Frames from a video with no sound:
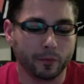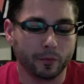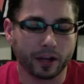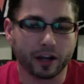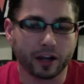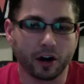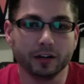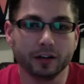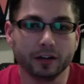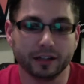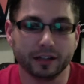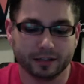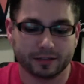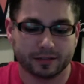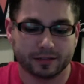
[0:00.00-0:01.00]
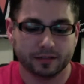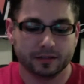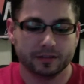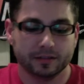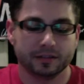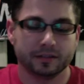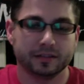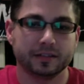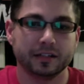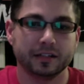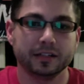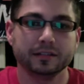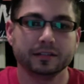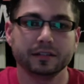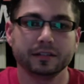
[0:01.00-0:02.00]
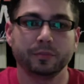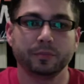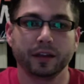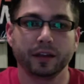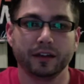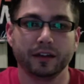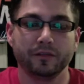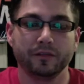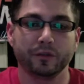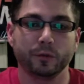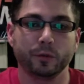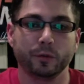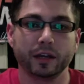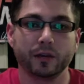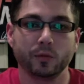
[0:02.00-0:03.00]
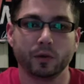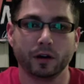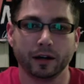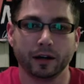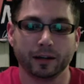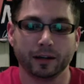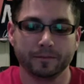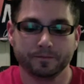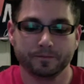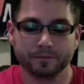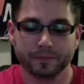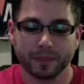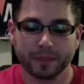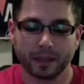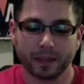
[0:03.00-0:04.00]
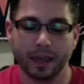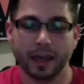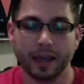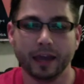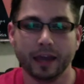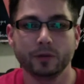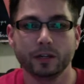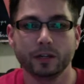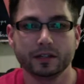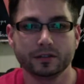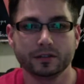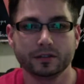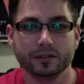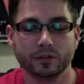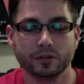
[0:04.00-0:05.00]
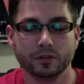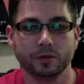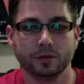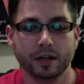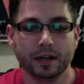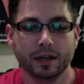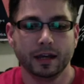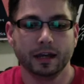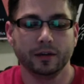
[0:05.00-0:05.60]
regardless, stick to the plan for week 1 and week 2.